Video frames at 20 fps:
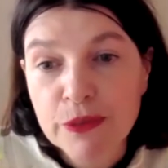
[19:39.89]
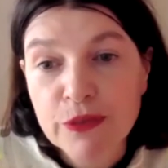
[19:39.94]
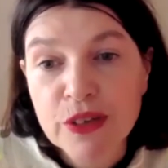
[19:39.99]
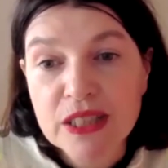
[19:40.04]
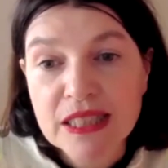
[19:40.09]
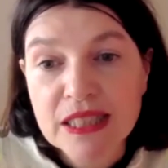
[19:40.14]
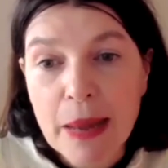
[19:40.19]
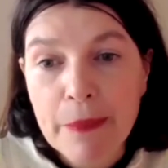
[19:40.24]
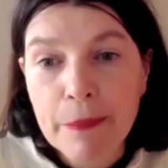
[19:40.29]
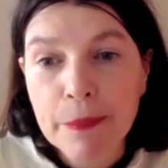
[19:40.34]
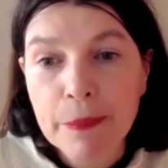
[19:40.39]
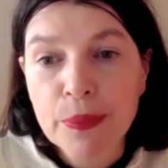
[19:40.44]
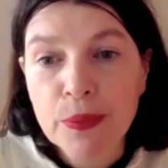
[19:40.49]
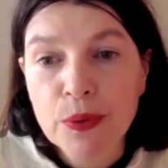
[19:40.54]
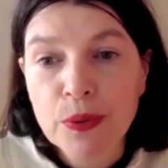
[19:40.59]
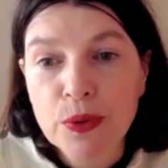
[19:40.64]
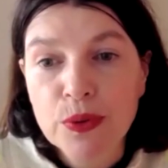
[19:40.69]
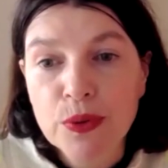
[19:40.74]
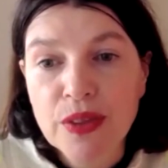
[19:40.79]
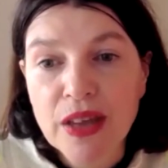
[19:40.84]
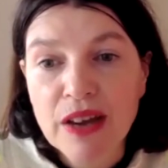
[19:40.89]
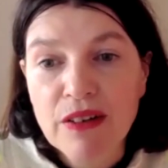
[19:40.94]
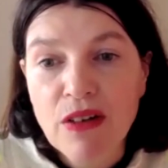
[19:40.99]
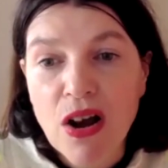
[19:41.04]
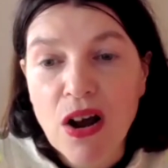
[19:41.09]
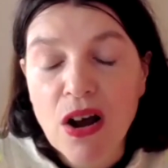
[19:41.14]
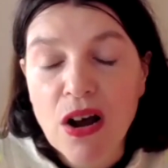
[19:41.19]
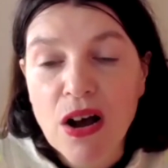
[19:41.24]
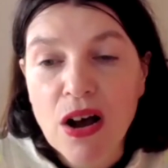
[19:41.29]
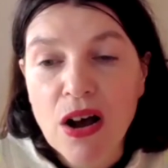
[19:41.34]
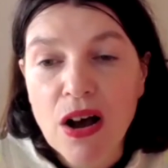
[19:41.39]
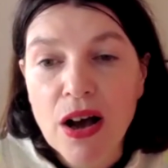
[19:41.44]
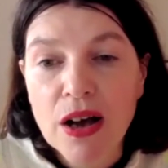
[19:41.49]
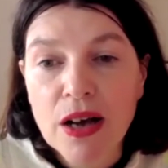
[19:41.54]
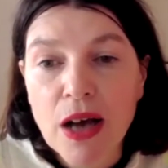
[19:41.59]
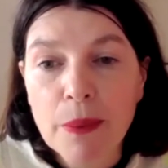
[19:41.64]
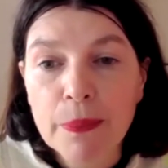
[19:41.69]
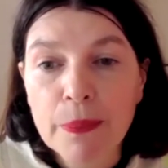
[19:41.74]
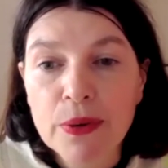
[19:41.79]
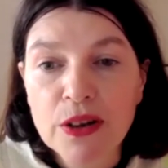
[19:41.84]
For example, there are a
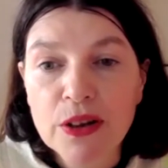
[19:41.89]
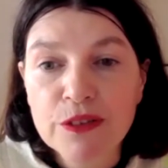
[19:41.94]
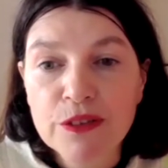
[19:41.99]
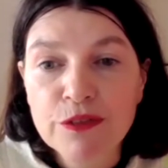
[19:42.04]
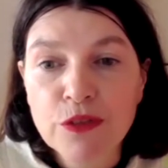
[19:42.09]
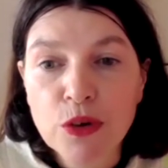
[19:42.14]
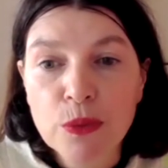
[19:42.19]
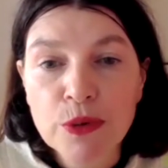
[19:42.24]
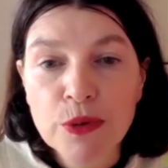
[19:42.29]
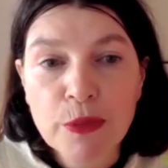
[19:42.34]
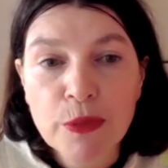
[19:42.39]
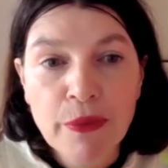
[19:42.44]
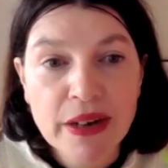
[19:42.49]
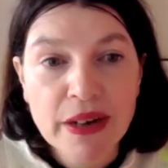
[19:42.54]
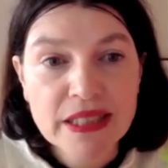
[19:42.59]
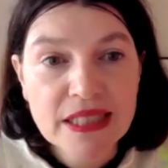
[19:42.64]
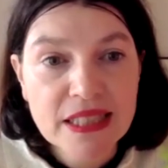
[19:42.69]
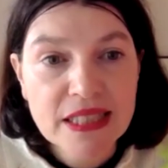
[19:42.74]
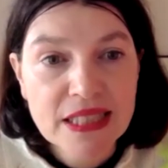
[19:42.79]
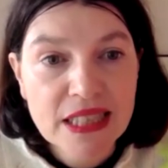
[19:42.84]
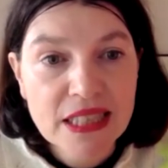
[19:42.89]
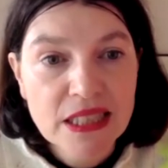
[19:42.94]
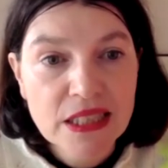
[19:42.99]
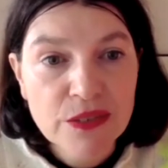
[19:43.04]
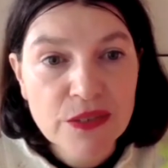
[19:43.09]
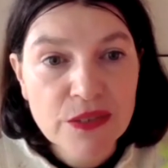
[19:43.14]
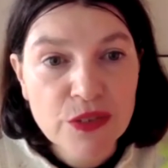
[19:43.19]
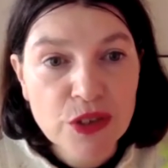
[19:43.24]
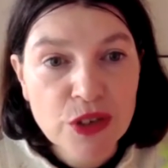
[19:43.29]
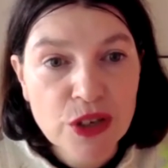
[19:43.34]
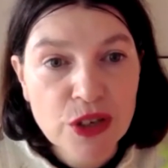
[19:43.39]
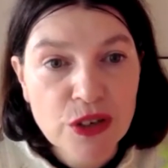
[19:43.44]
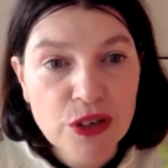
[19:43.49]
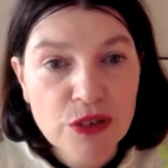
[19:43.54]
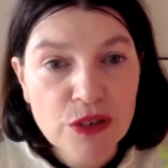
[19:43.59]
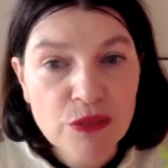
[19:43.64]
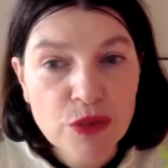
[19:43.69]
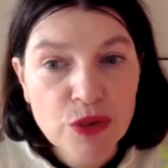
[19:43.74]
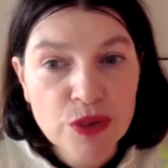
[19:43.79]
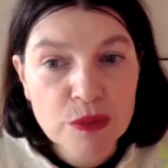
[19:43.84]
couple of former apprentices of
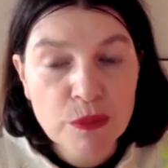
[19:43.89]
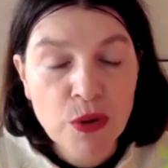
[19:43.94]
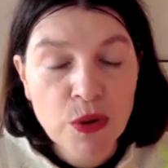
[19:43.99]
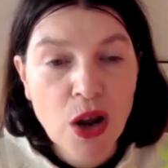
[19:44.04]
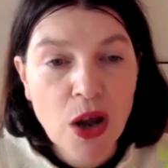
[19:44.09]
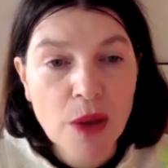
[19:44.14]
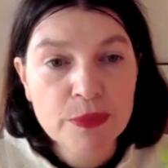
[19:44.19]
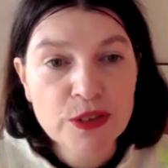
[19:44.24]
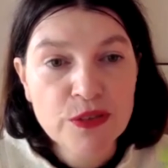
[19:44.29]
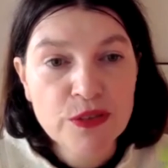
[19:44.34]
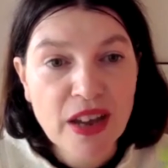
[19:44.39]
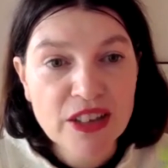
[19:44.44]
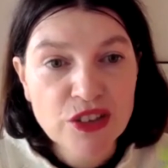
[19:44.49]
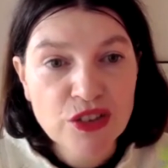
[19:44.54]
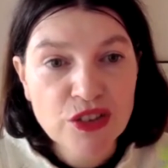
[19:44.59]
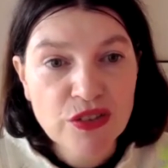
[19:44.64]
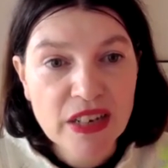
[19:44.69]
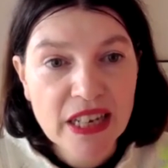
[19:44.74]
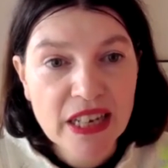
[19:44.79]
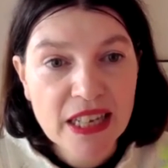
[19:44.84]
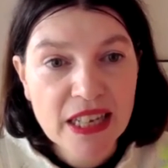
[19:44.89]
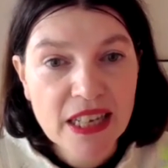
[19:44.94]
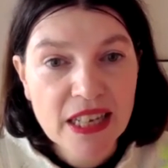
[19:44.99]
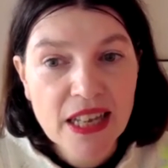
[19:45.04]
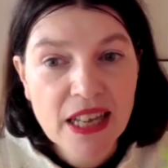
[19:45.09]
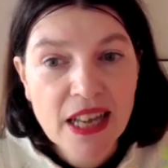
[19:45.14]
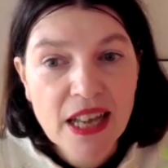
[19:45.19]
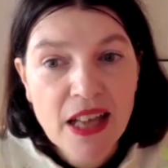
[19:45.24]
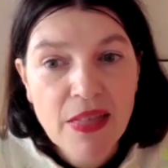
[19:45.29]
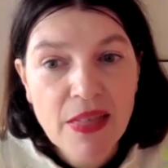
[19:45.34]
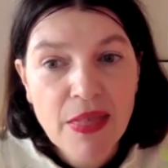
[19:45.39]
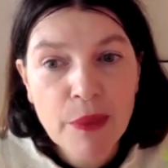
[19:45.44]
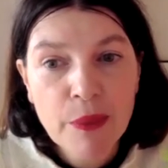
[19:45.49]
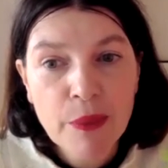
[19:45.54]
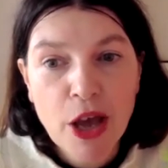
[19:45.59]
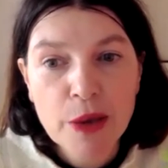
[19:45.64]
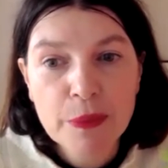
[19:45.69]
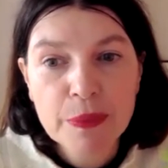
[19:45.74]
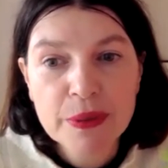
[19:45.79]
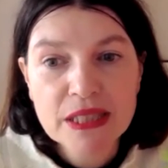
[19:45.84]
the Royal Small Arms Factory that
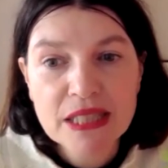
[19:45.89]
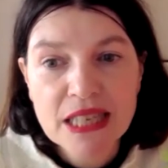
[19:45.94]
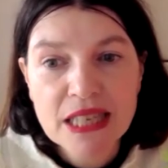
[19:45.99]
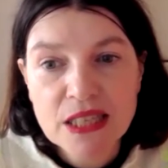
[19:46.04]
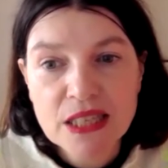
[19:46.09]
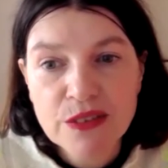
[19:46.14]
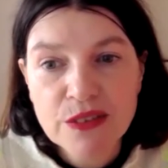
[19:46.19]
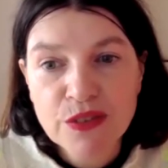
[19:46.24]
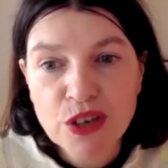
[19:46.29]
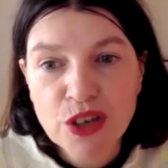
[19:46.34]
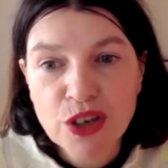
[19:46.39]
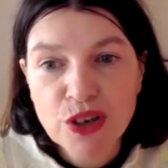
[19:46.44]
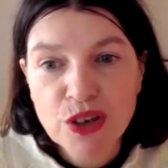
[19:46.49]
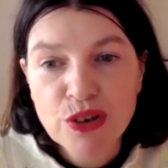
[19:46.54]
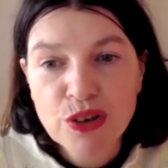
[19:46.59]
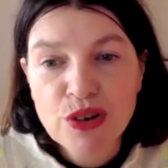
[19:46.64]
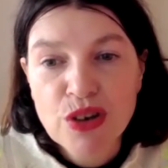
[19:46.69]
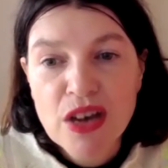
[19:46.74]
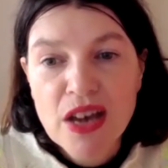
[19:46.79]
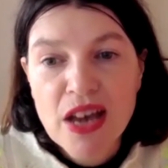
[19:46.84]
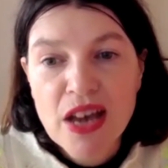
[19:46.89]
we're hoping to interview.